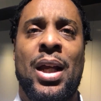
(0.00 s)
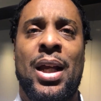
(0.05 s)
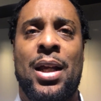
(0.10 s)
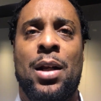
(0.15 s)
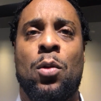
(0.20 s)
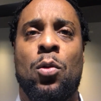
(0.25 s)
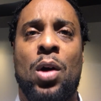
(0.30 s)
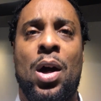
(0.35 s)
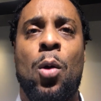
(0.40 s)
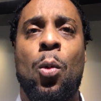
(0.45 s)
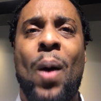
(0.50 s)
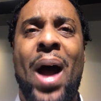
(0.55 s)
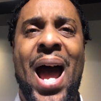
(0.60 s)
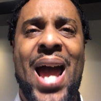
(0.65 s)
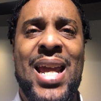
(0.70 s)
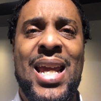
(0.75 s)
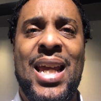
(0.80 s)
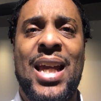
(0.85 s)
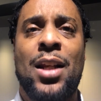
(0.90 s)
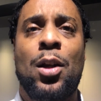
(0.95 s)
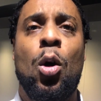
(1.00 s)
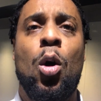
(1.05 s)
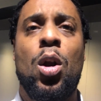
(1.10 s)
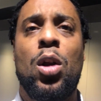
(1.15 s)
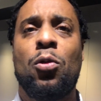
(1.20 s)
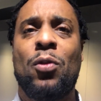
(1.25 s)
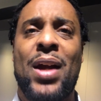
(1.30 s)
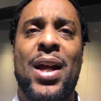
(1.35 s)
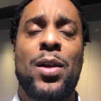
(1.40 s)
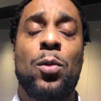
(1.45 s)
Hawaii and all
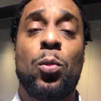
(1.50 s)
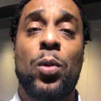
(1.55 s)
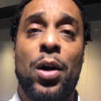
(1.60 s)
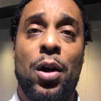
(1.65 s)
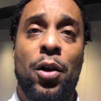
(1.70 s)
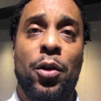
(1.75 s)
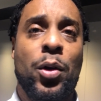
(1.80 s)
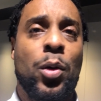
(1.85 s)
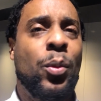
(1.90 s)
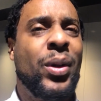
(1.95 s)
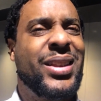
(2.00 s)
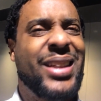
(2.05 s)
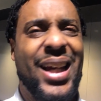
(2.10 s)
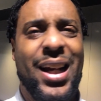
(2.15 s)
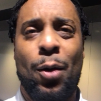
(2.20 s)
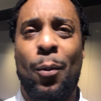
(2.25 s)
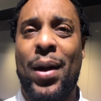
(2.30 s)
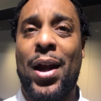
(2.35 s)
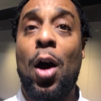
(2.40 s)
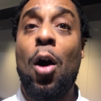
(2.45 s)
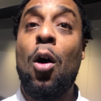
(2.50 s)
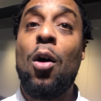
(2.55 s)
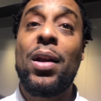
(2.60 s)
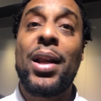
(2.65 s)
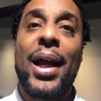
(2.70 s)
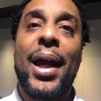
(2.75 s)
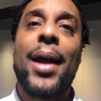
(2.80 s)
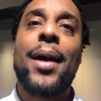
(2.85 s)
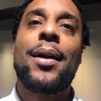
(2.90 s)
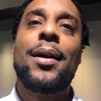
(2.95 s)
around the world, we take away all
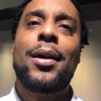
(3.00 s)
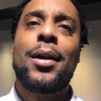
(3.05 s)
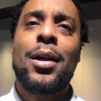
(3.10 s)
that,